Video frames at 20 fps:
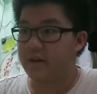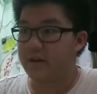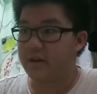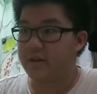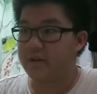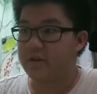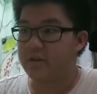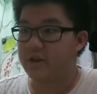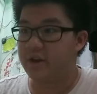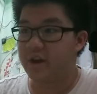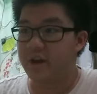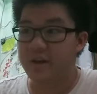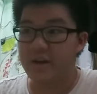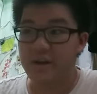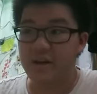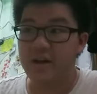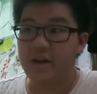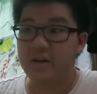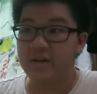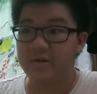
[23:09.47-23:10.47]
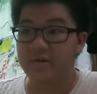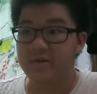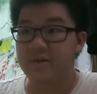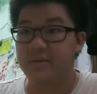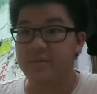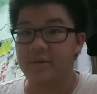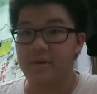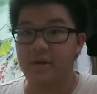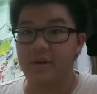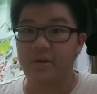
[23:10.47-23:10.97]
Chinese or
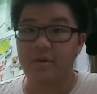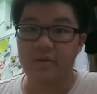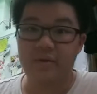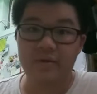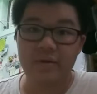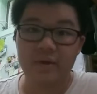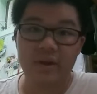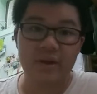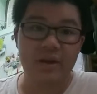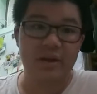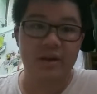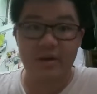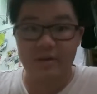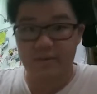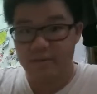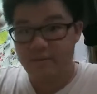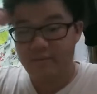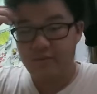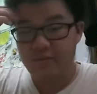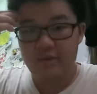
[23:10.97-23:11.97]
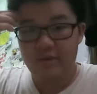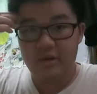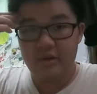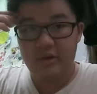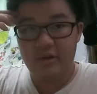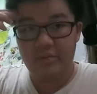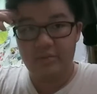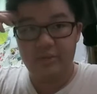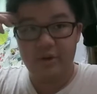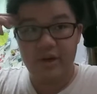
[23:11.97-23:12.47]
something.
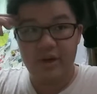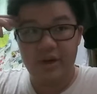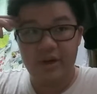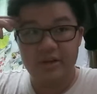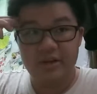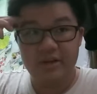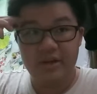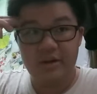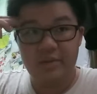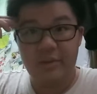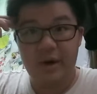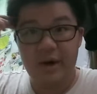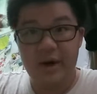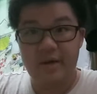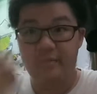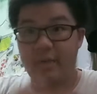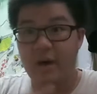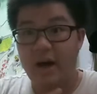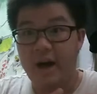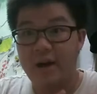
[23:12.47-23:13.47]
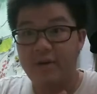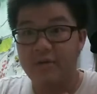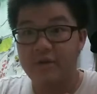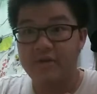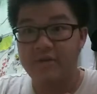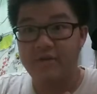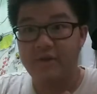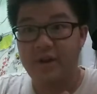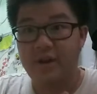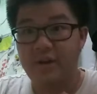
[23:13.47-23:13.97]
Because my Irish
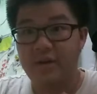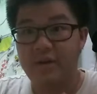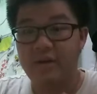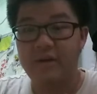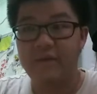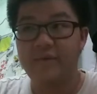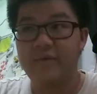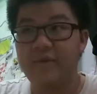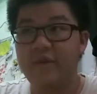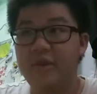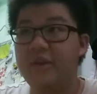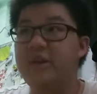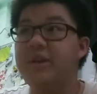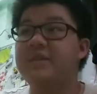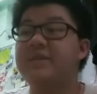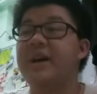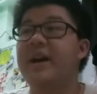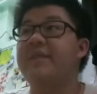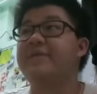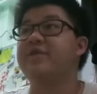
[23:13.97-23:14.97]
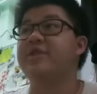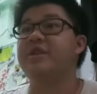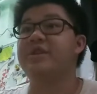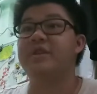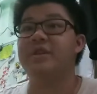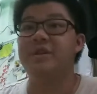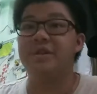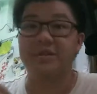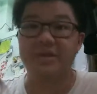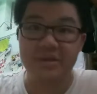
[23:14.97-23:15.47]
friend, he's half
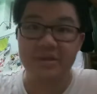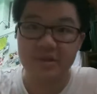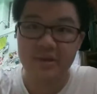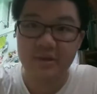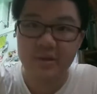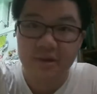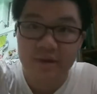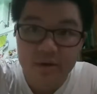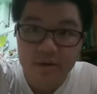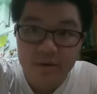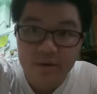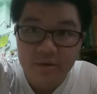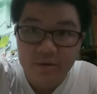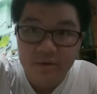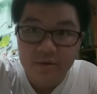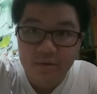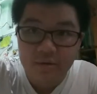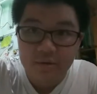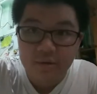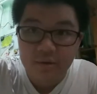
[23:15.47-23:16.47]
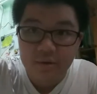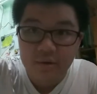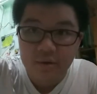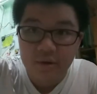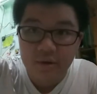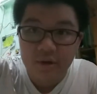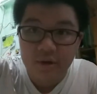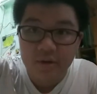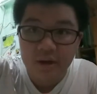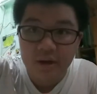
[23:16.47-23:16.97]
Chinese,
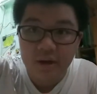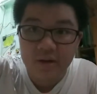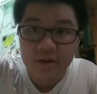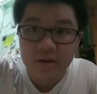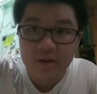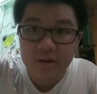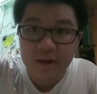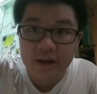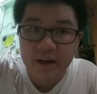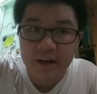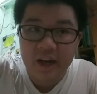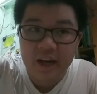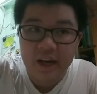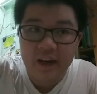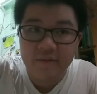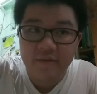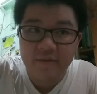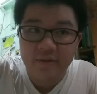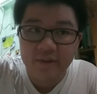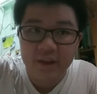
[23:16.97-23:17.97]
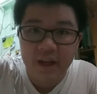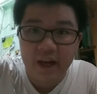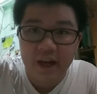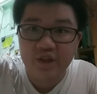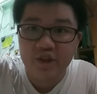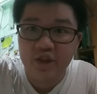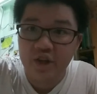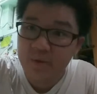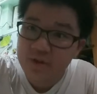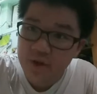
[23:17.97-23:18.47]
and I'm kind of I do
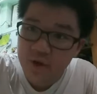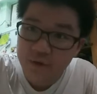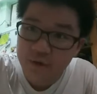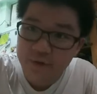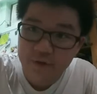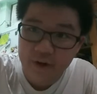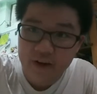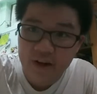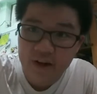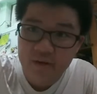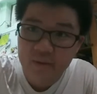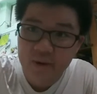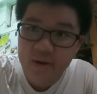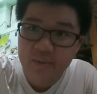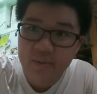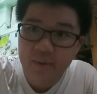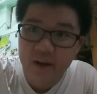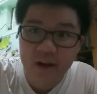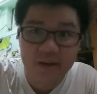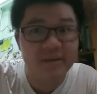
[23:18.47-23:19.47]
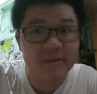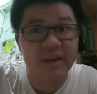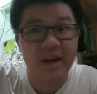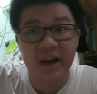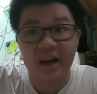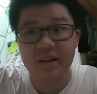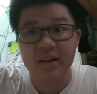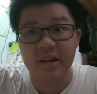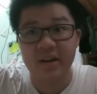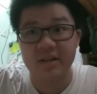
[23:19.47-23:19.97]
not want to offend anybody, but I'm
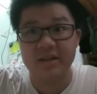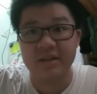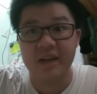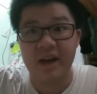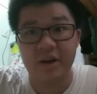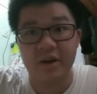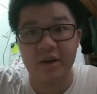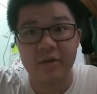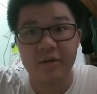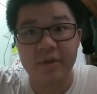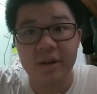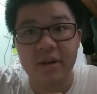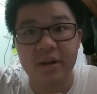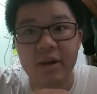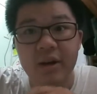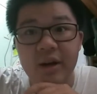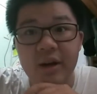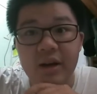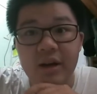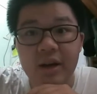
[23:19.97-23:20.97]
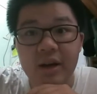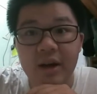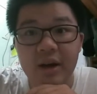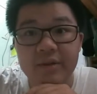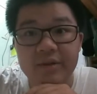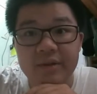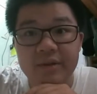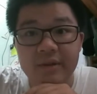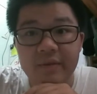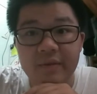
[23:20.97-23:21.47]
kind of getting tired of it. Have you
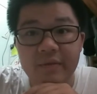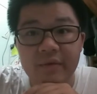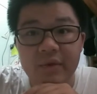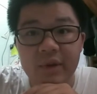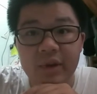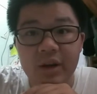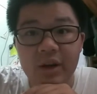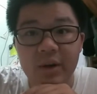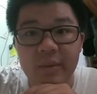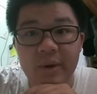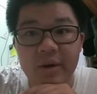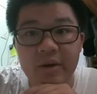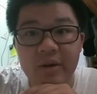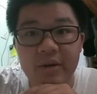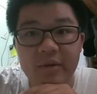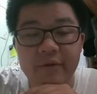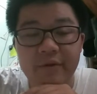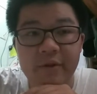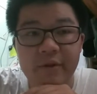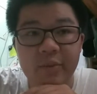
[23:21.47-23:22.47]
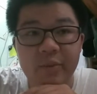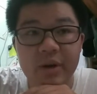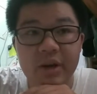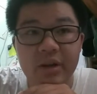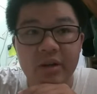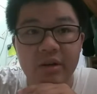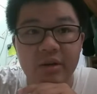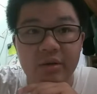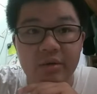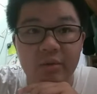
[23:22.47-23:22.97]
American and Filipino?